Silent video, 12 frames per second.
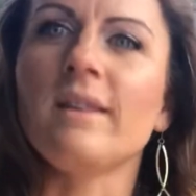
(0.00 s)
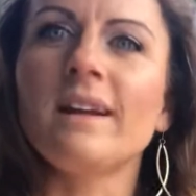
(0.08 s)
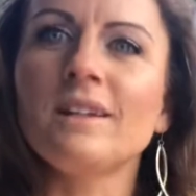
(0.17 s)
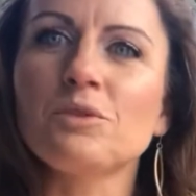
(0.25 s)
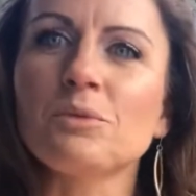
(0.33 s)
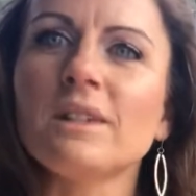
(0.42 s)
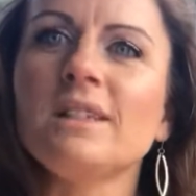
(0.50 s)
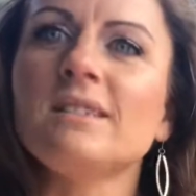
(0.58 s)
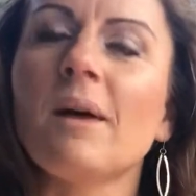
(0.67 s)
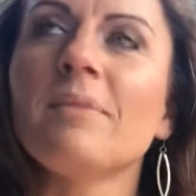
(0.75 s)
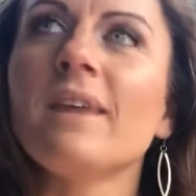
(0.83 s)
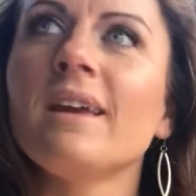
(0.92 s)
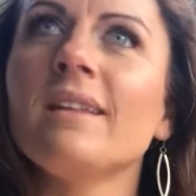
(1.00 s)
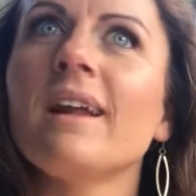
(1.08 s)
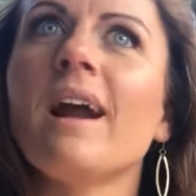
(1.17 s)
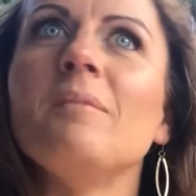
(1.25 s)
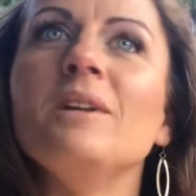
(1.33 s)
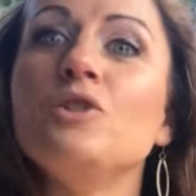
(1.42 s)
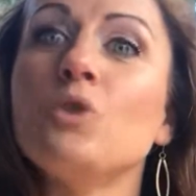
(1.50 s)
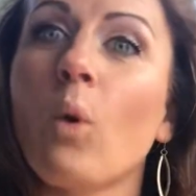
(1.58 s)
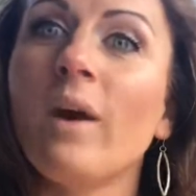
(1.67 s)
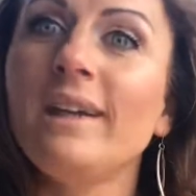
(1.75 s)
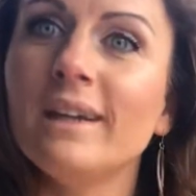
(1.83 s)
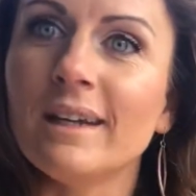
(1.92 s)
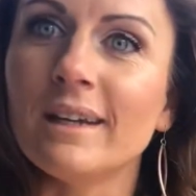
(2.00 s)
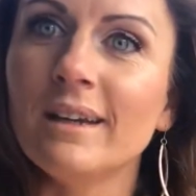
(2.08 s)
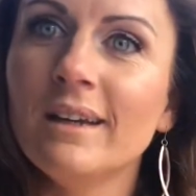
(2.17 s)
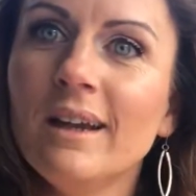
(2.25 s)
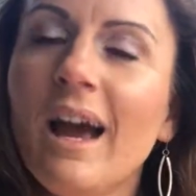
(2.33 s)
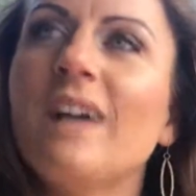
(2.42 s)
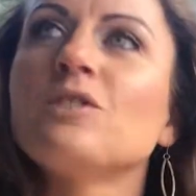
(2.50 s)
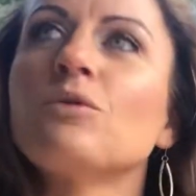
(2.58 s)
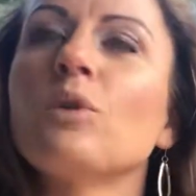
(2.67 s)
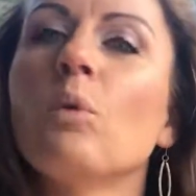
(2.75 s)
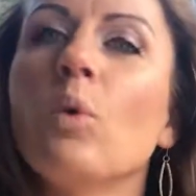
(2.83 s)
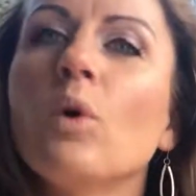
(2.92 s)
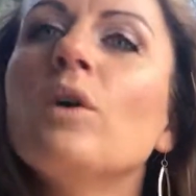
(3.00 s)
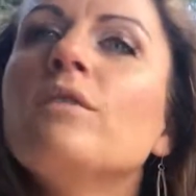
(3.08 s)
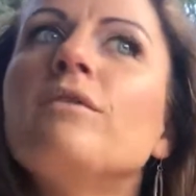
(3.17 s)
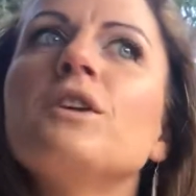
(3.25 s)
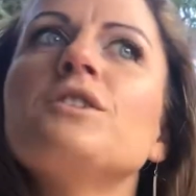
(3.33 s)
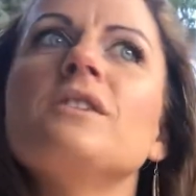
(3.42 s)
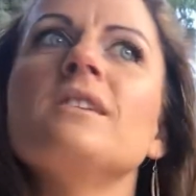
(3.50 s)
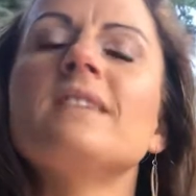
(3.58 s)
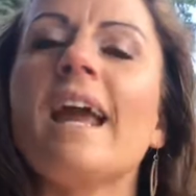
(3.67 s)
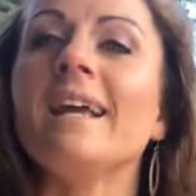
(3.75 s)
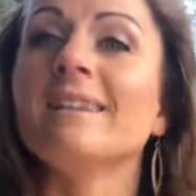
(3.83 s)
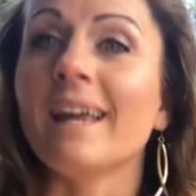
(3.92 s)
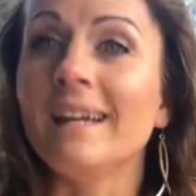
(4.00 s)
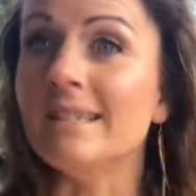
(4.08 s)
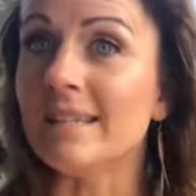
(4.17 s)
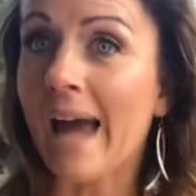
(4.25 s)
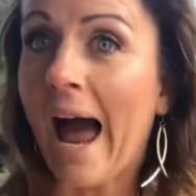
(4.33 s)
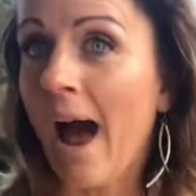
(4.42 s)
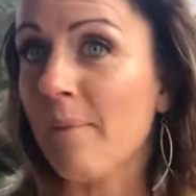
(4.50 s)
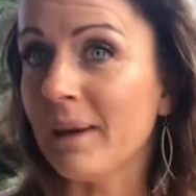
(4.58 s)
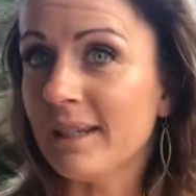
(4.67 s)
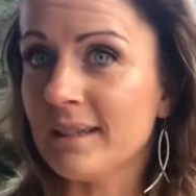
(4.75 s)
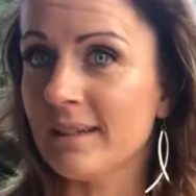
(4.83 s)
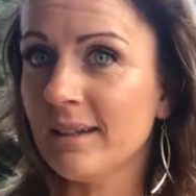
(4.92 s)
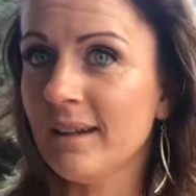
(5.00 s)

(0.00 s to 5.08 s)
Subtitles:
Then it's really something that I'm enjoying as a reward versus a lazy habit.